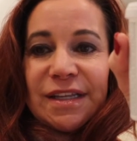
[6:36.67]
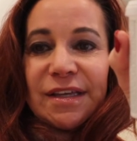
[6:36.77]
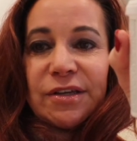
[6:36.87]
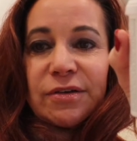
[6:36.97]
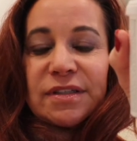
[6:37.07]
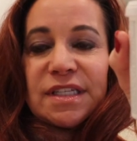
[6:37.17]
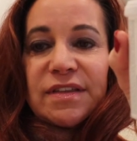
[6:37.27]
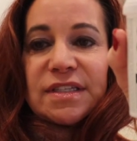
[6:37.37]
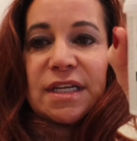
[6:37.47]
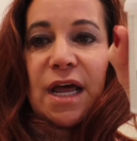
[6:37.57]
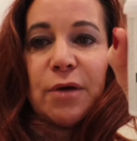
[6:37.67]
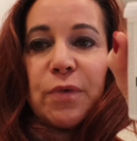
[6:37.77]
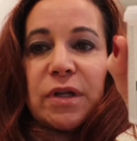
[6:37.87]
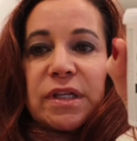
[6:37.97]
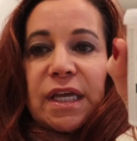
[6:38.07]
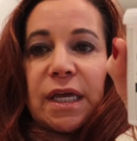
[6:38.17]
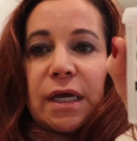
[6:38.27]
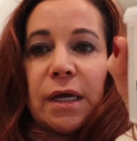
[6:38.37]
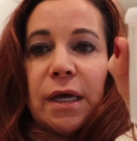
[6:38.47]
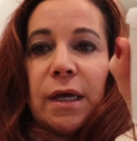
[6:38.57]
I think you can see this, and I will
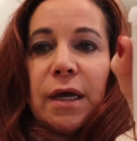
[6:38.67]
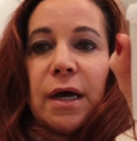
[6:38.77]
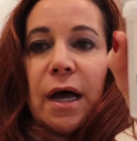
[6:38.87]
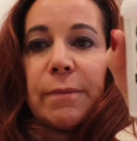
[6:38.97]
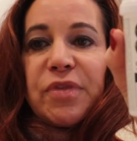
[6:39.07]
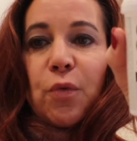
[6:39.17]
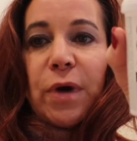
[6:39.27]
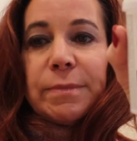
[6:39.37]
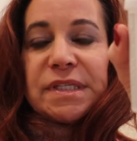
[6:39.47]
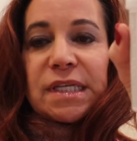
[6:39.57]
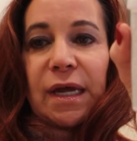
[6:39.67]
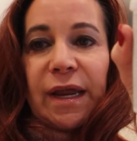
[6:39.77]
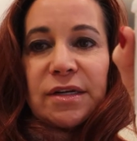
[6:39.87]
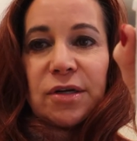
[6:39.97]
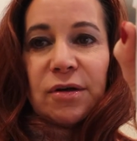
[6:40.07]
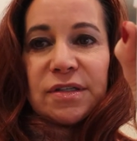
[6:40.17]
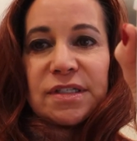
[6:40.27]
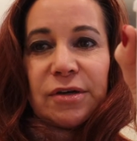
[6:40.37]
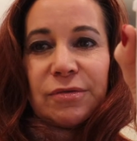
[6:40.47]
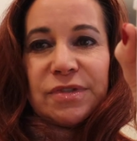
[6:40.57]
link the website
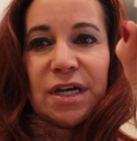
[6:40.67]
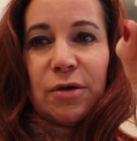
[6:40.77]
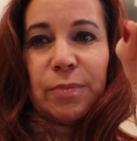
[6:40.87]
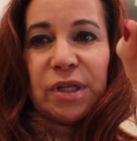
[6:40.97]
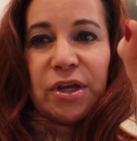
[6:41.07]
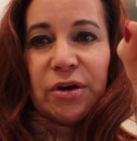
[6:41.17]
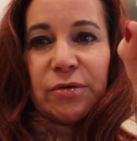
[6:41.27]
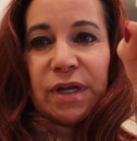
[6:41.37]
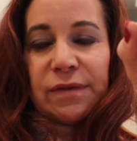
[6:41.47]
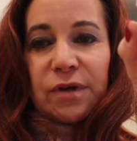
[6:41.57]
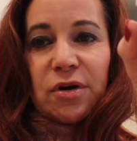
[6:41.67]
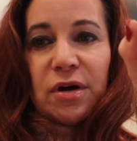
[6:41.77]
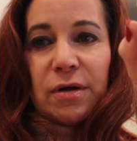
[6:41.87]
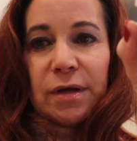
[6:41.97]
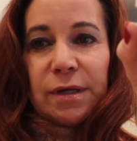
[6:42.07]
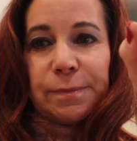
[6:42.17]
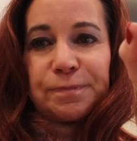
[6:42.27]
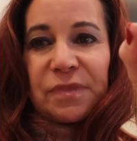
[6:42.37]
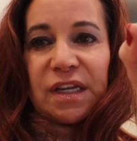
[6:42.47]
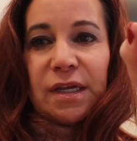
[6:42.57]
also down below in the
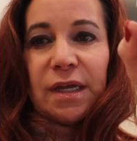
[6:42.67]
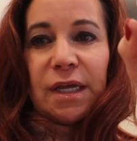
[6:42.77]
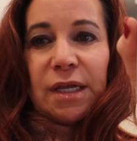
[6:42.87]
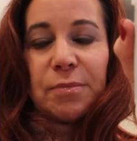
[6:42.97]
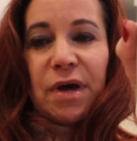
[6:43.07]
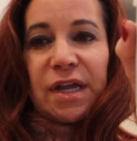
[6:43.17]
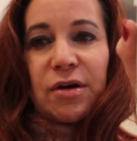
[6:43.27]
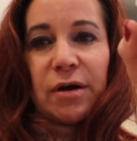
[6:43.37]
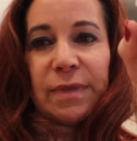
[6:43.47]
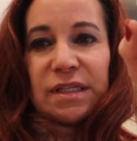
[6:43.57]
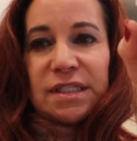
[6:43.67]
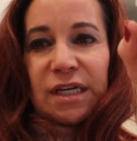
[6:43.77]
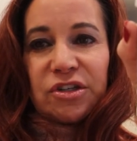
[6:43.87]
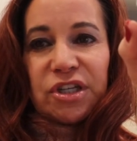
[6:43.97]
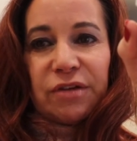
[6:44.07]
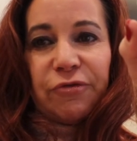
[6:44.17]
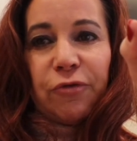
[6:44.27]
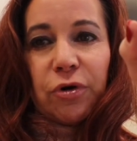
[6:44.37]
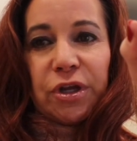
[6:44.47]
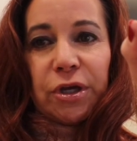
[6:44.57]
in my comment section
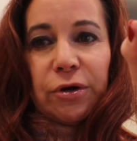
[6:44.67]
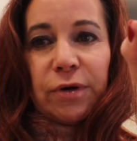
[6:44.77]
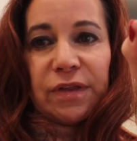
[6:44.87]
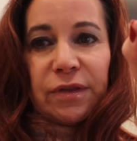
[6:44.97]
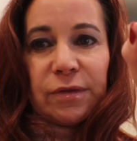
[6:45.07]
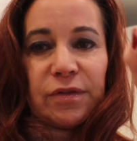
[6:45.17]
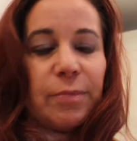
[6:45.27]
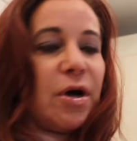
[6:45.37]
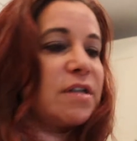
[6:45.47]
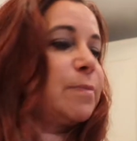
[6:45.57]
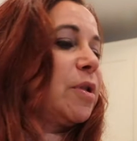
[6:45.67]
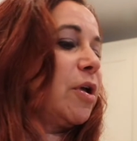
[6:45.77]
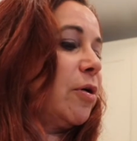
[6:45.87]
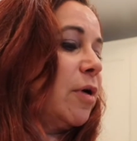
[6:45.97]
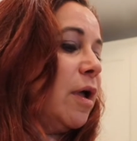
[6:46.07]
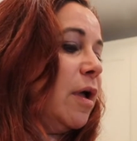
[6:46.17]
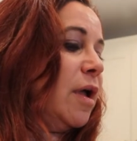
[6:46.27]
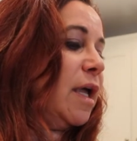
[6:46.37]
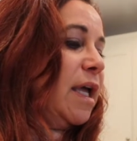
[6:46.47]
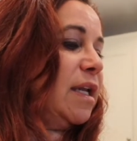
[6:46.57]
for you in the box below.
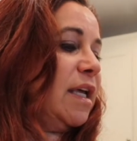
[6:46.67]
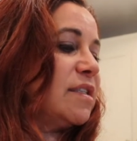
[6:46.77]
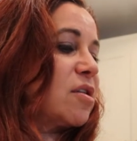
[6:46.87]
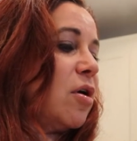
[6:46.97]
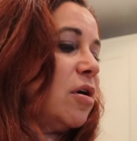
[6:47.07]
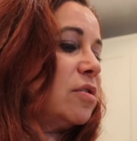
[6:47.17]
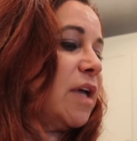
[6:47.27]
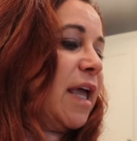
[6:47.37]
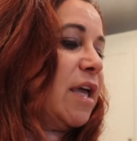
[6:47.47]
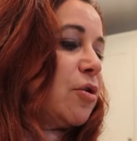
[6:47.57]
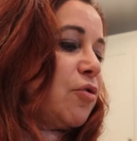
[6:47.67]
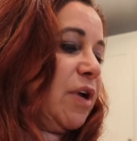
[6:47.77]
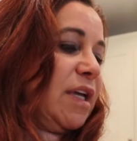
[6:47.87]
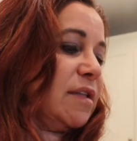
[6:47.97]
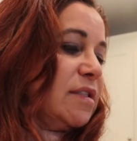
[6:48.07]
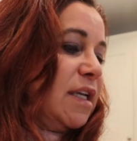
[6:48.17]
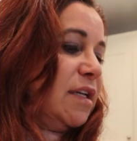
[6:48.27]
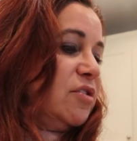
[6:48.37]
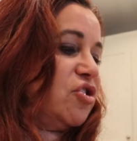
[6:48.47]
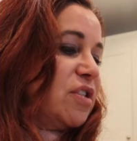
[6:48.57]
And it's called 8 Greens, and
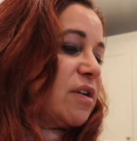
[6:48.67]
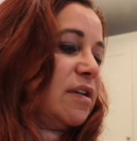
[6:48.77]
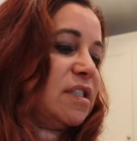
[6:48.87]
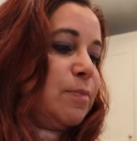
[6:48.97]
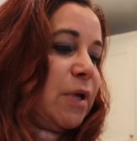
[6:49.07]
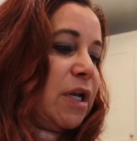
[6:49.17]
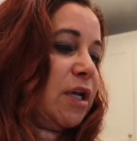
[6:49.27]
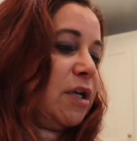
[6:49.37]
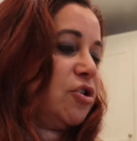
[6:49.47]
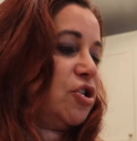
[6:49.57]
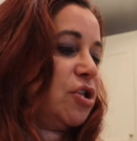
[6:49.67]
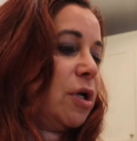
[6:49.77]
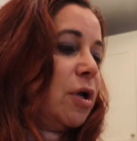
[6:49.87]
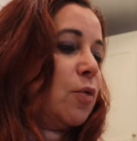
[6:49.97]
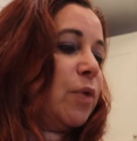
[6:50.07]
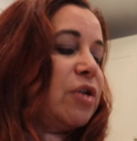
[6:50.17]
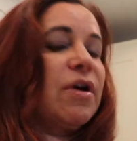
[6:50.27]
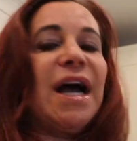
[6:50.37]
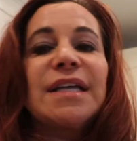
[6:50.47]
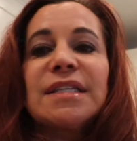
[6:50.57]
it's just got spinach,
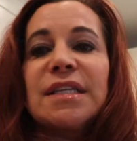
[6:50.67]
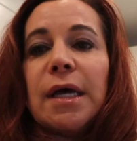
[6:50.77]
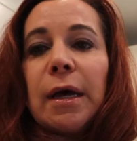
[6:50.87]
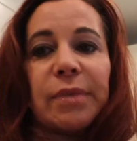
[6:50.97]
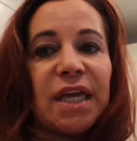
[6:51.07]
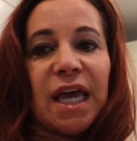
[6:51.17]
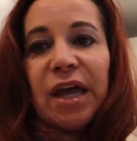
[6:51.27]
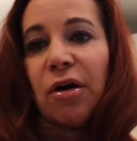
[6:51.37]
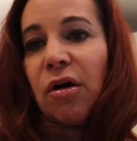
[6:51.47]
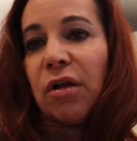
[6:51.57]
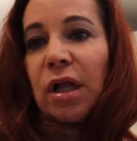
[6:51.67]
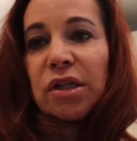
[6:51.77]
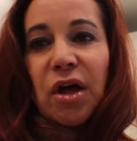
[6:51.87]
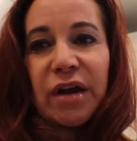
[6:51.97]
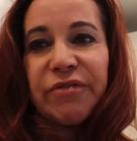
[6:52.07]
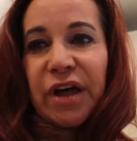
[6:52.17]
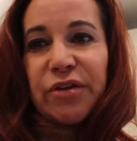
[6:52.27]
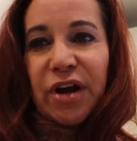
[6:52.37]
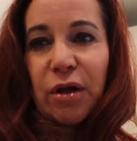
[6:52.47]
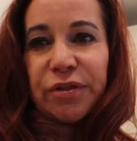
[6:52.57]
wheatgrass, kale, a lot of
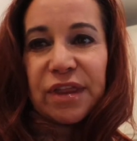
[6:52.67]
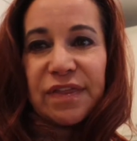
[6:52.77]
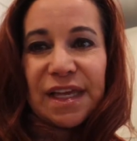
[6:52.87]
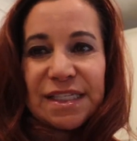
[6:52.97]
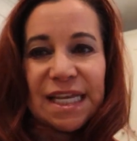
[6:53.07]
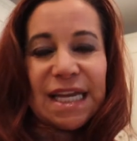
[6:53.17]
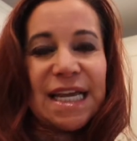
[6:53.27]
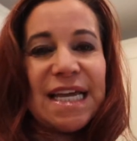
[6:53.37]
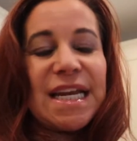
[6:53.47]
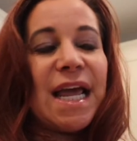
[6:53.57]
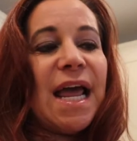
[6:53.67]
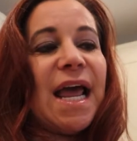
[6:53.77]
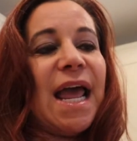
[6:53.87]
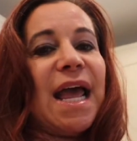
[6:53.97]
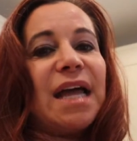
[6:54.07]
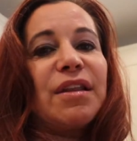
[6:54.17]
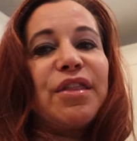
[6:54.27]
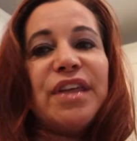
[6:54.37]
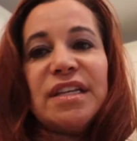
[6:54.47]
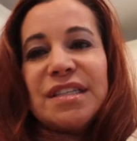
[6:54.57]
other healthy things in it,
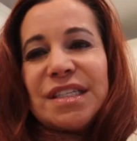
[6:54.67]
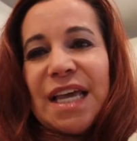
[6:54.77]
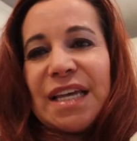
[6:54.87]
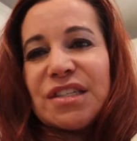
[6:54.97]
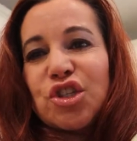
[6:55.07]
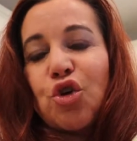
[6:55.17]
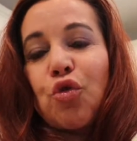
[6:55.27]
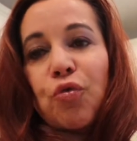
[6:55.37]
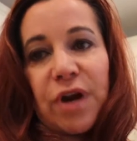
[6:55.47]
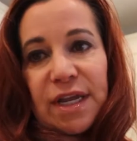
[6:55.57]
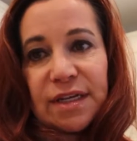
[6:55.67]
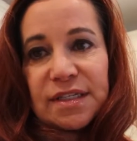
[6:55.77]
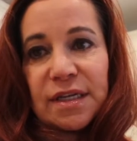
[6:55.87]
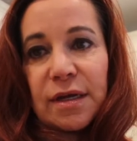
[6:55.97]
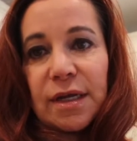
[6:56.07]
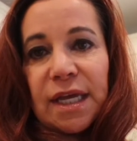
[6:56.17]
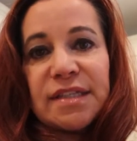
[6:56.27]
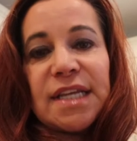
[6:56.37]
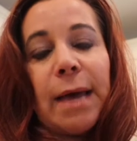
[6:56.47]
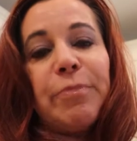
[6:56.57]
and this tastes great.
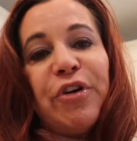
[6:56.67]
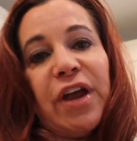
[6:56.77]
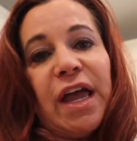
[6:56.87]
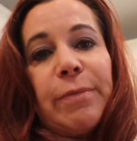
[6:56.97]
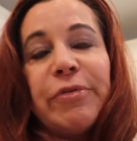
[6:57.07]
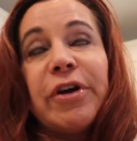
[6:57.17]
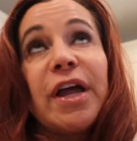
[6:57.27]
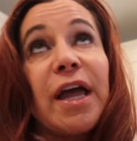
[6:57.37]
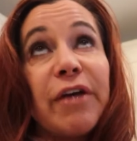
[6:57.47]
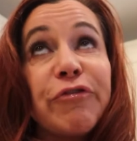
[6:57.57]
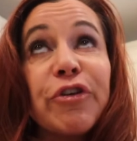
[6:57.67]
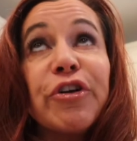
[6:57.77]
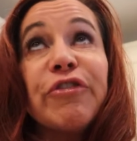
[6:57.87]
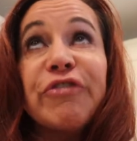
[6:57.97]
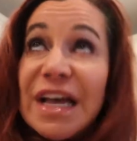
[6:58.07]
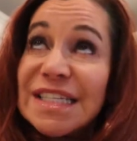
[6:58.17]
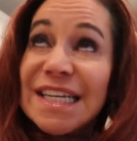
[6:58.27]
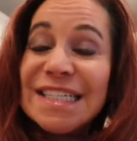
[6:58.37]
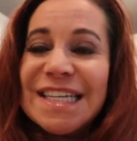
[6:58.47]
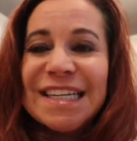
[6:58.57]
It's
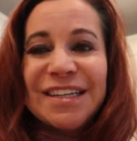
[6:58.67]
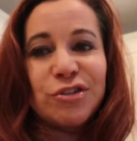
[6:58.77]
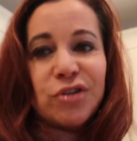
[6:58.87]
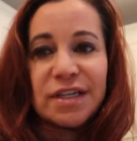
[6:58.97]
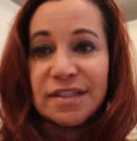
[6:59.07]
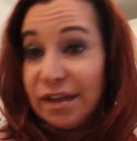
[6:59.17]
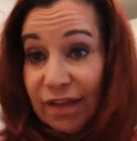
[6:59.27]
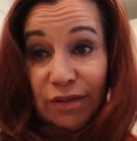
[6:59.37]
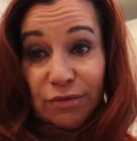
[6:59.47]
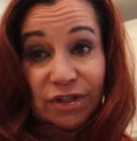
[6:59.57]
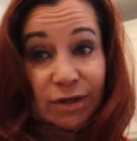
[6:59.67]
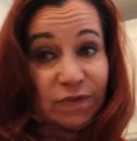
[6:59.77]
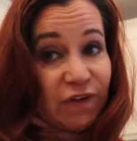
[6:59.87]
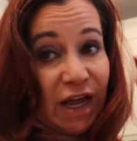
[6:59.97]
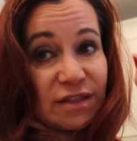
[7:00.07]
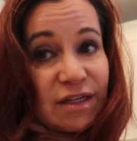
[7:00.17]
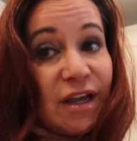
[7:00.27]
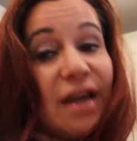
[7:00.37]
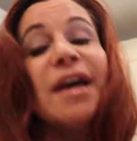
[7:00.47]
effervescent. Try saying that 3 times fast.